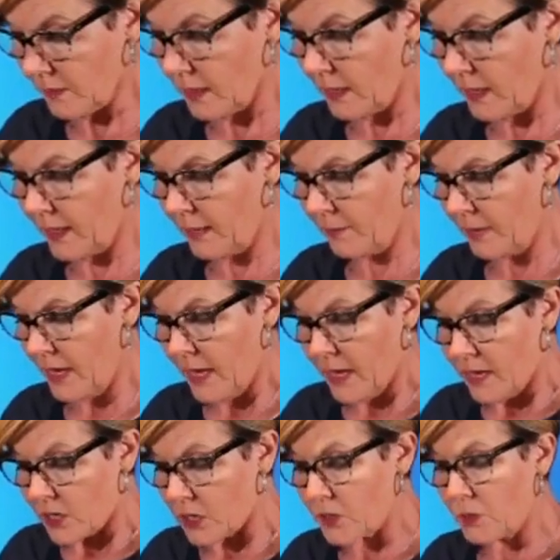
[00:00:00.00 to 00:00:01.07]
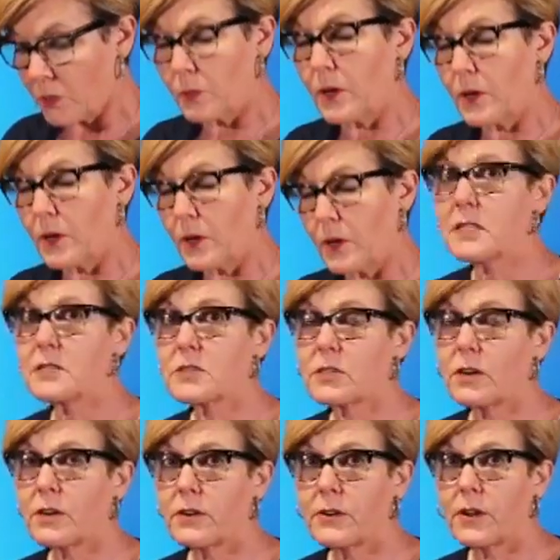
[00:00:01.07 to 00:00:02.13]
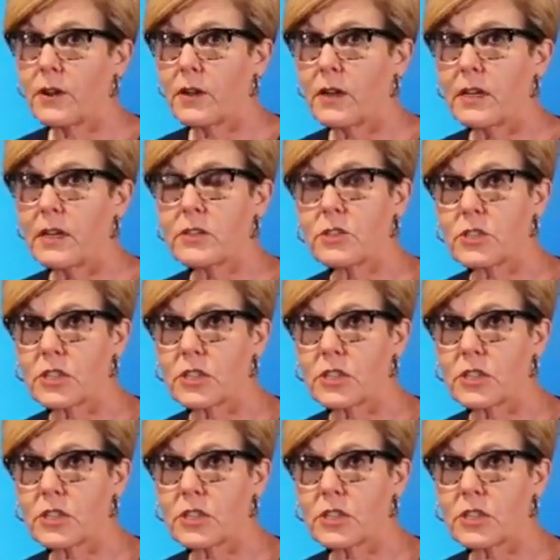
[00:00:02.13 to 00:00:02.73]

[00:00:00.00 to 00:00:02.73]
Um, you know, roses are not